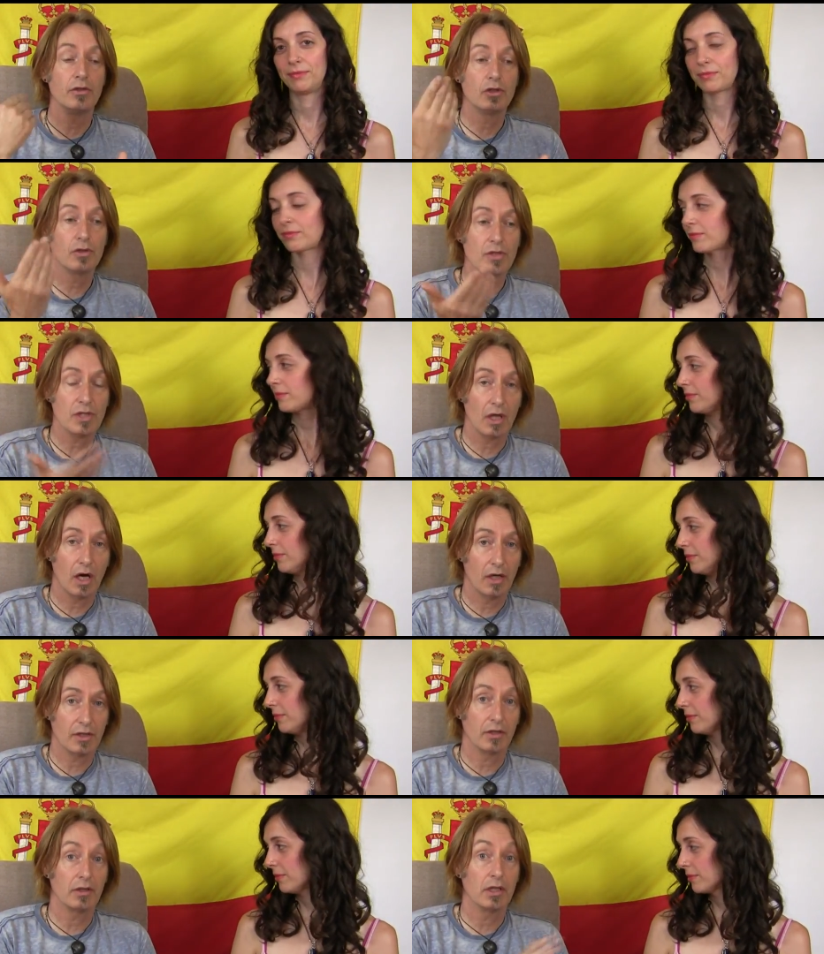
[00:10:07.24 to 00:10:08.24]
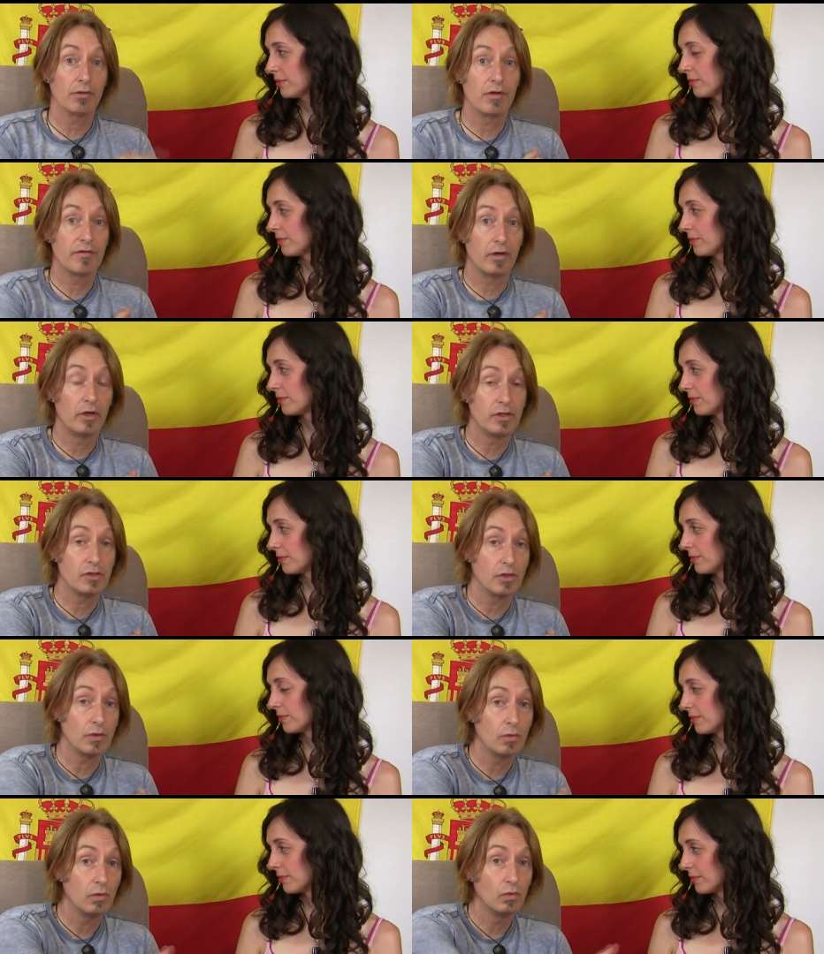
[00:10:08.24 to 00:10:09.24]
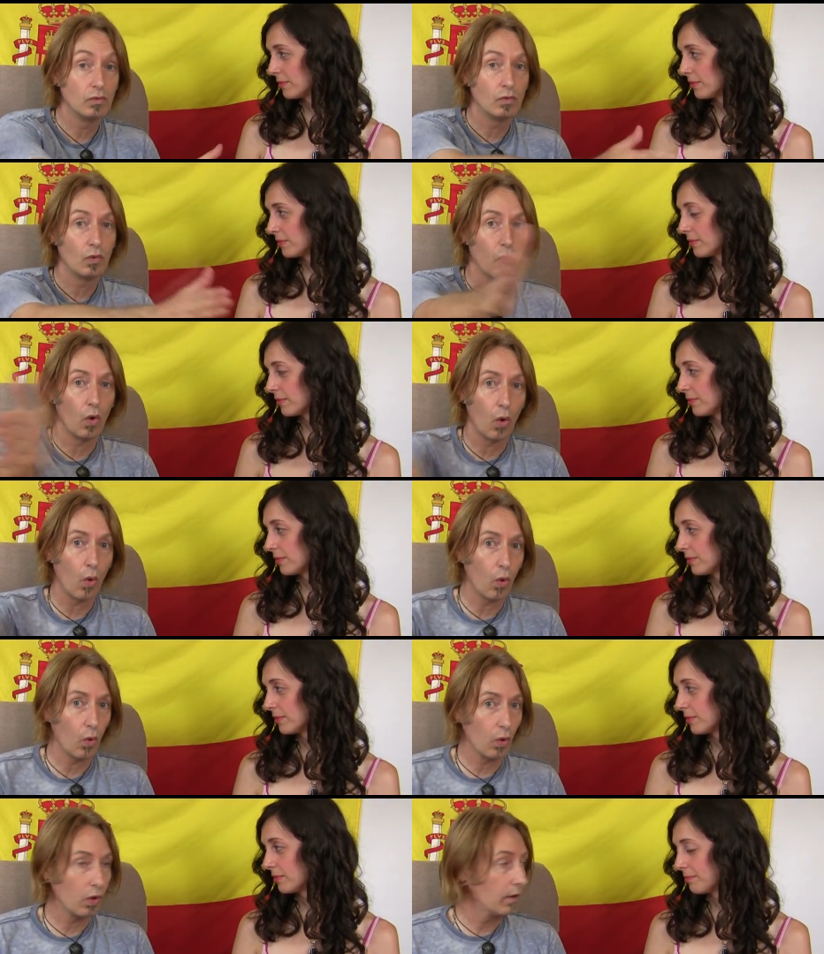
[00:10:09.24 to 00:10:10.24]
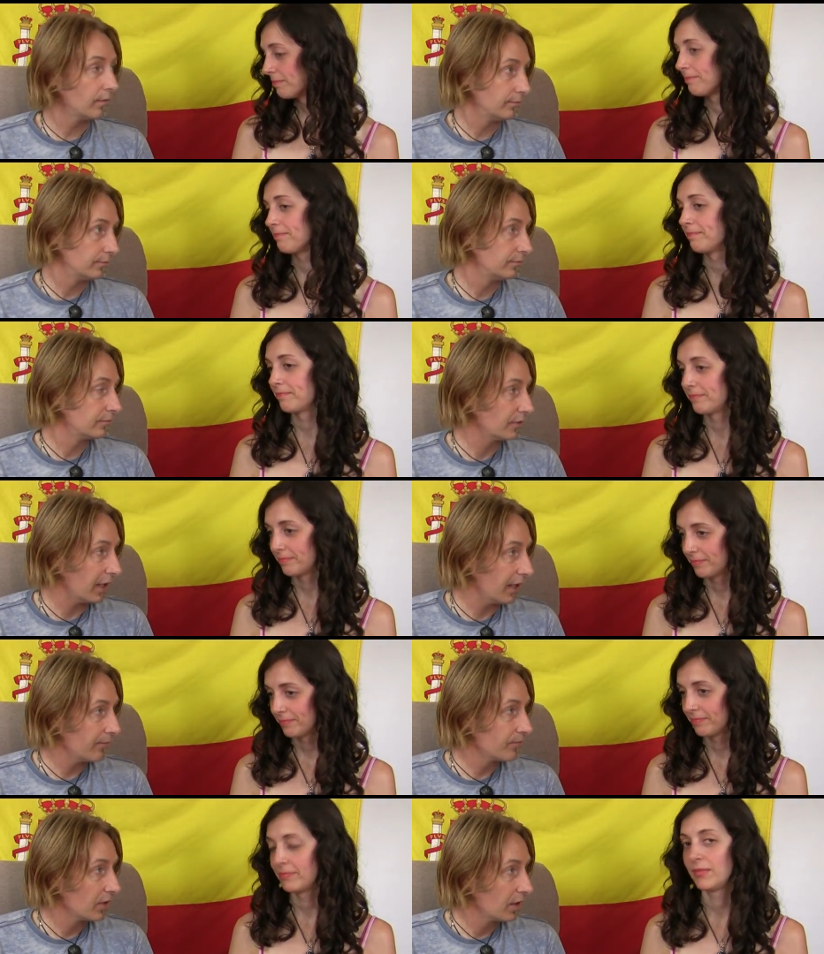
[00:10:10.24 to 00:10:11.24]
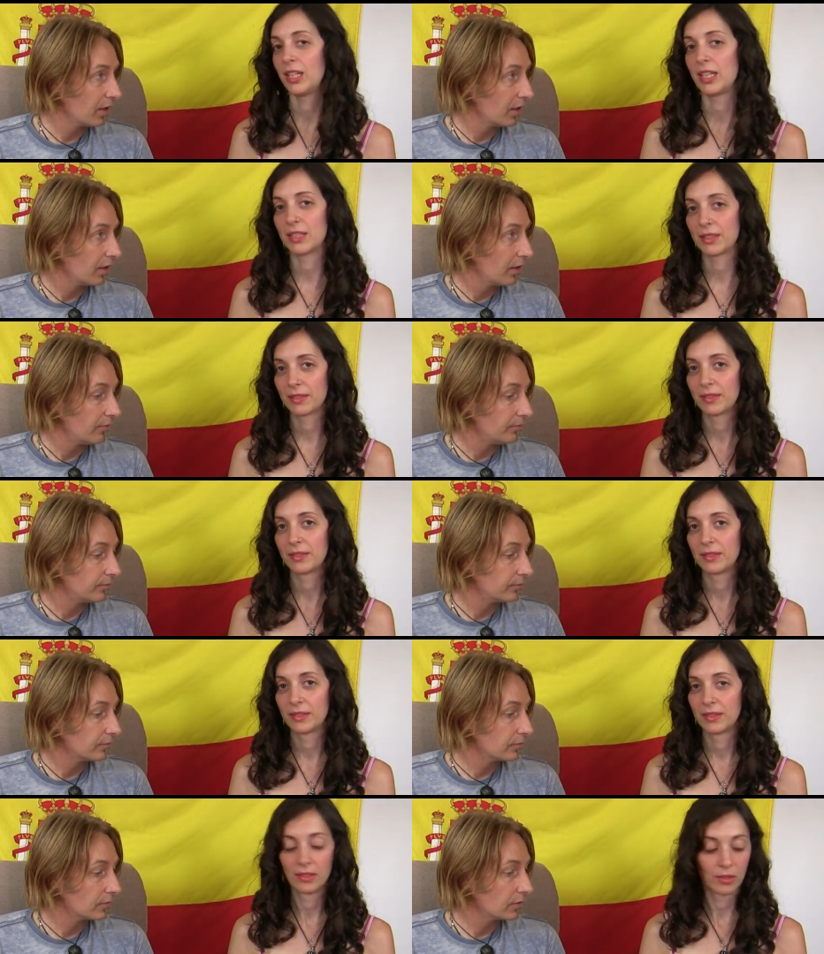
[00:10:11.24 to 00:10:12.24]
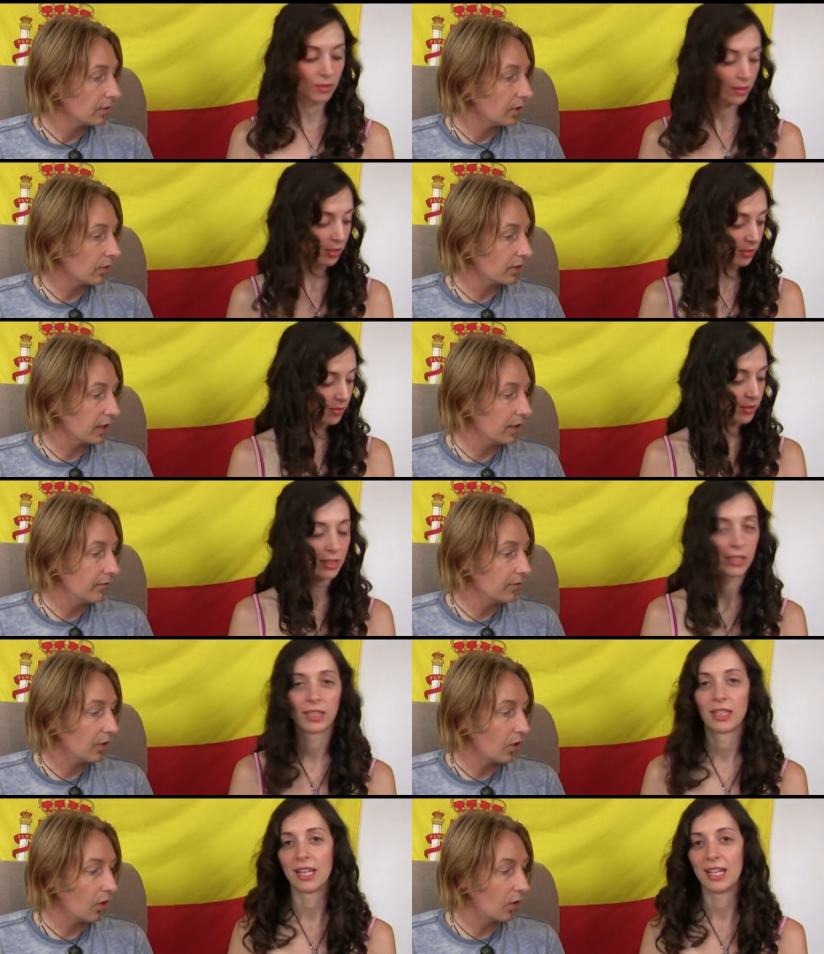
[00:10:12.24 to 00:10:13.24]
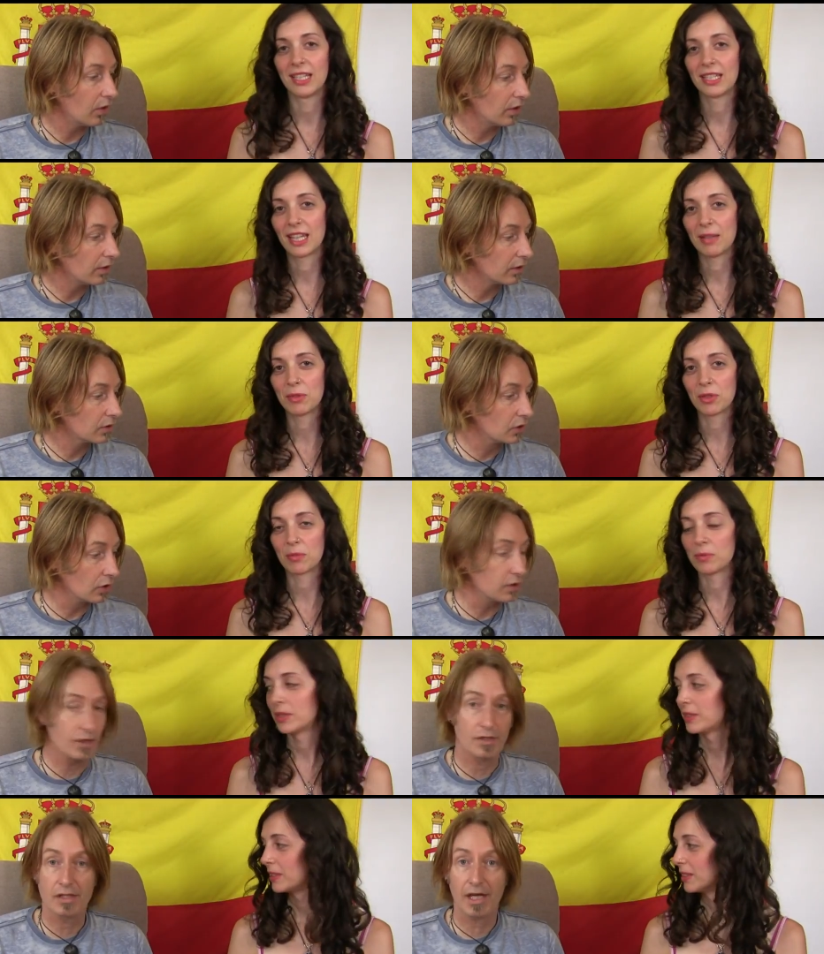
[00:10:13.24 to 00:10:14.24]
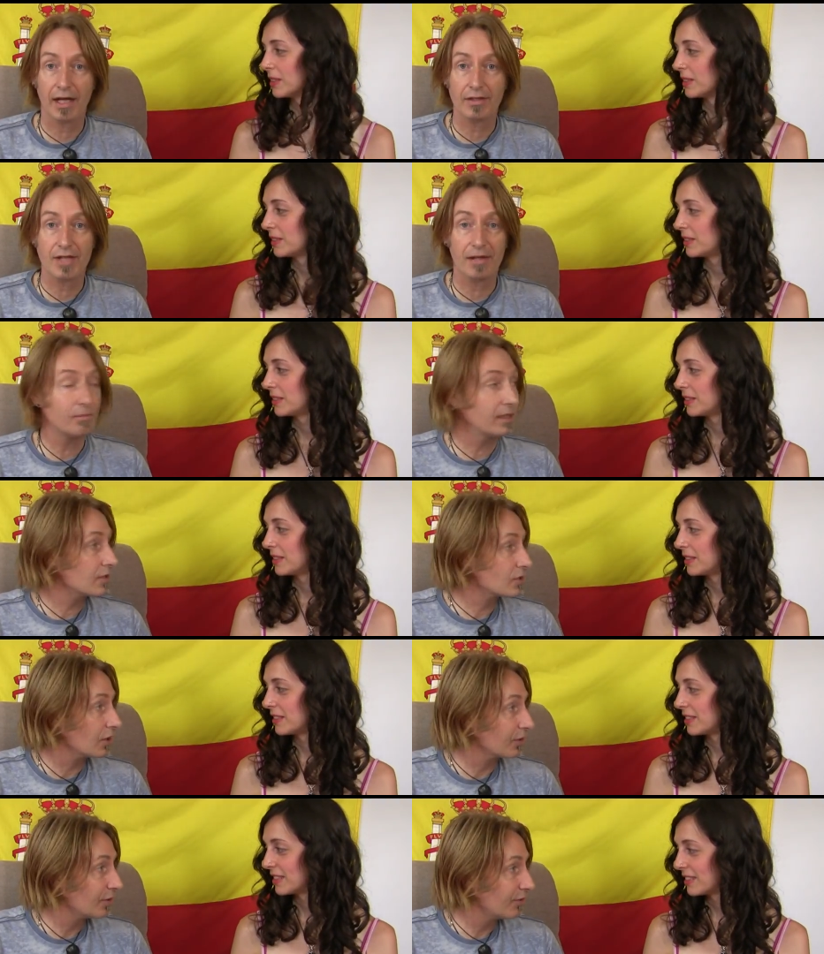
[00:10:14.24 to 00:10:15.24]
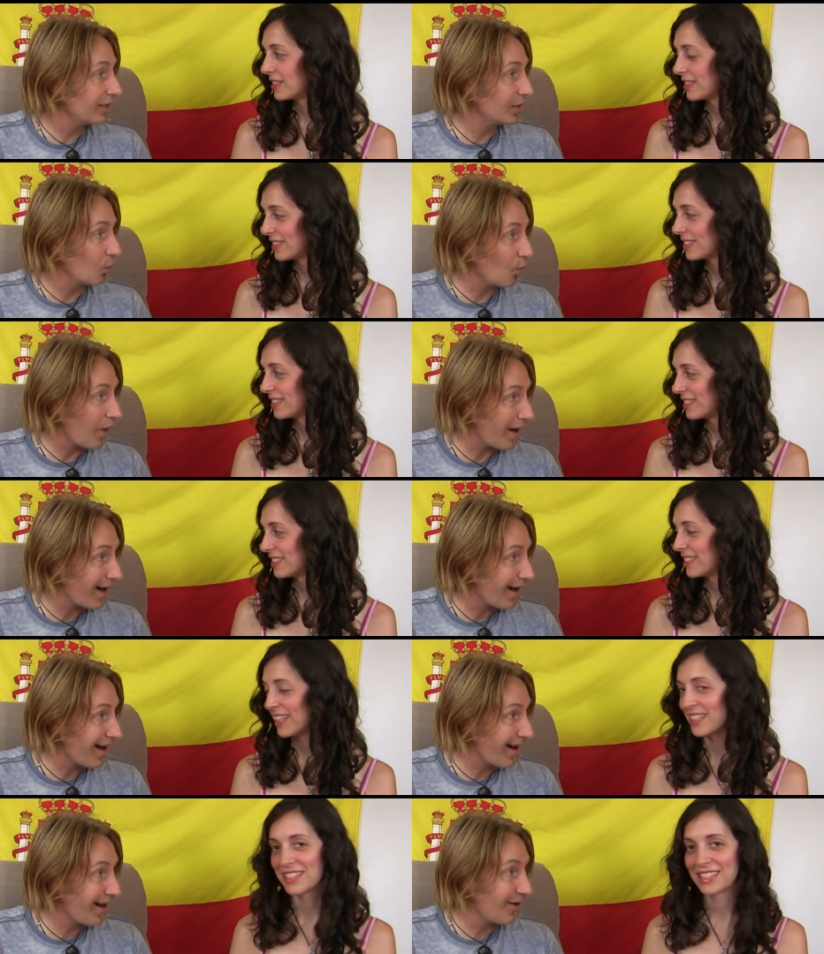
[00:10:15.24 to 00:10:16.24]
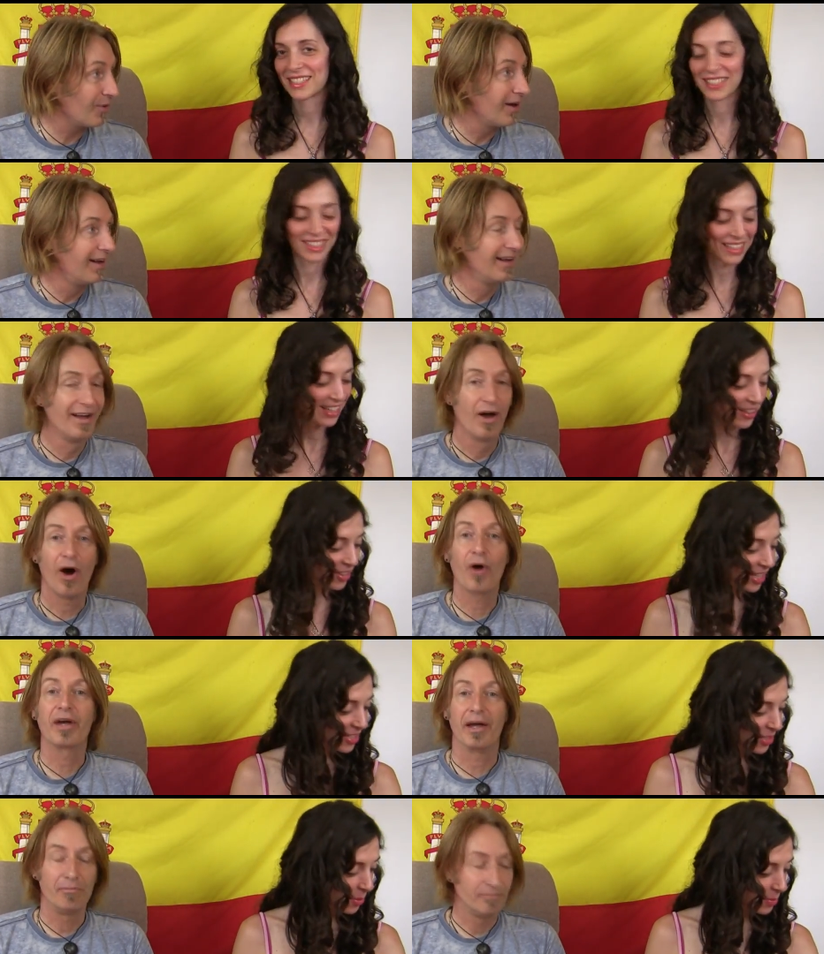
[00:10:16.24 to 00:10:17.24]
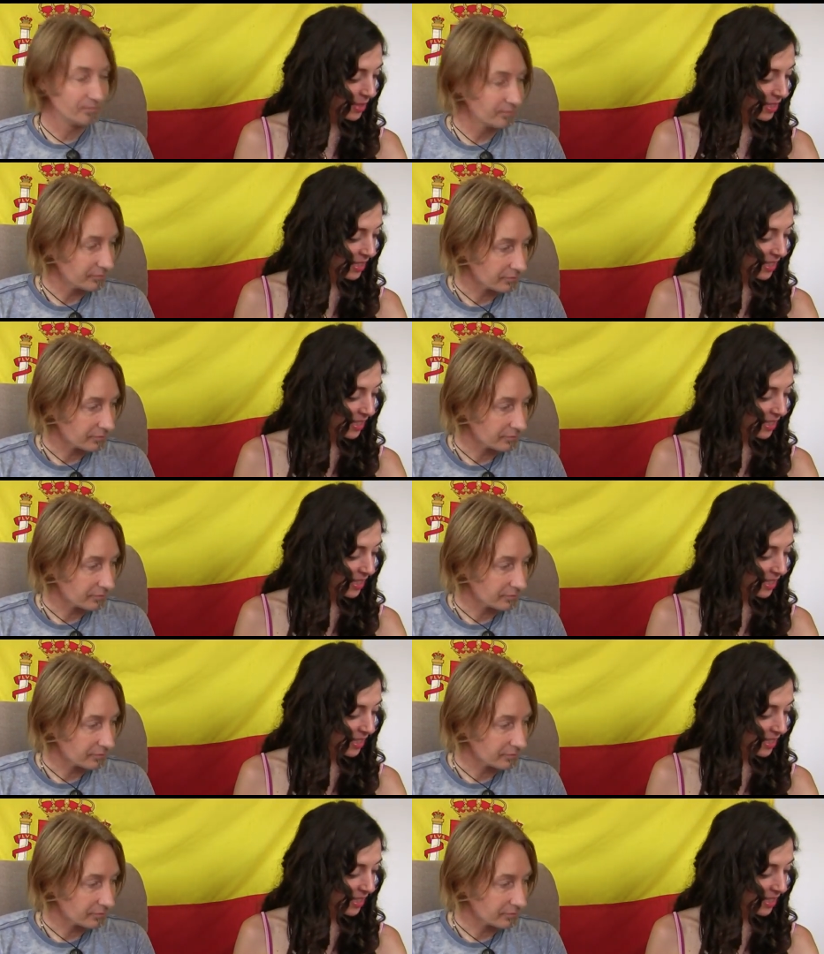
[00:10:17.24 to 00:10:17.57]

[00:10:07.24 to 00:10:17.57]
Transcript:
Speaker 1: use the article, you're referring to all. Yeah. Yes. Okay. Oh,
Speaker 2: and time's
Speaker 1: up. Goodness, is that 10 minutes gone already? Wow! Yes. I'm gonna stop it.